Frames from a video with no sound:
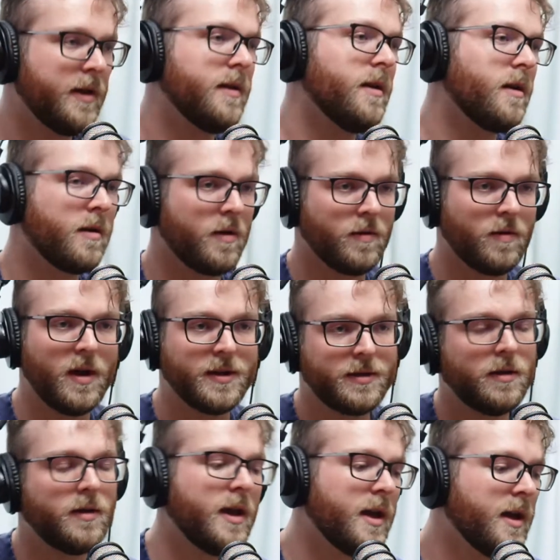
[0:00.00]
and then Kurt
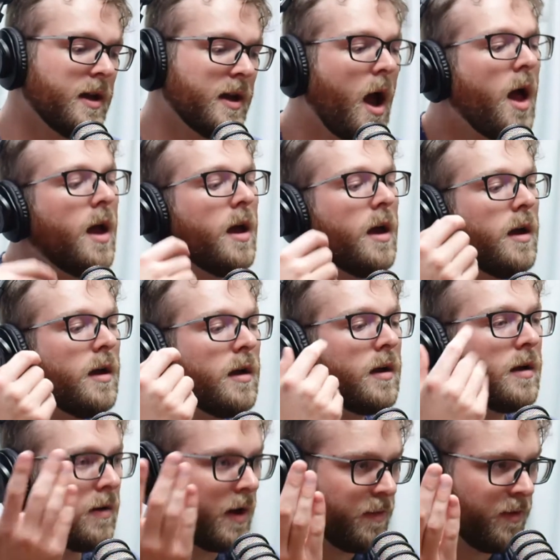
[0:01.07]
Russell. Yeah.
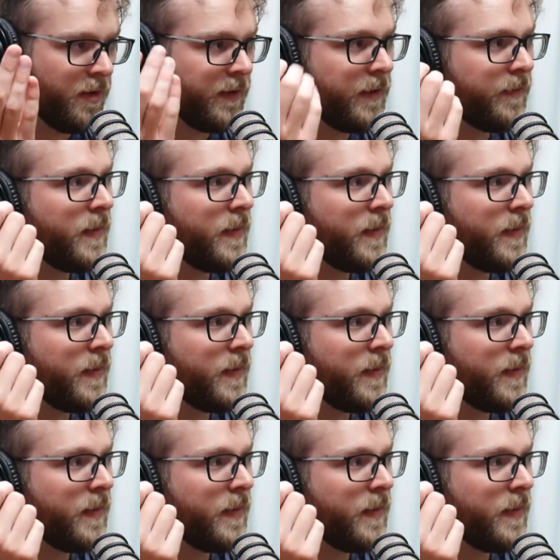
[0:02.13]
Great movie.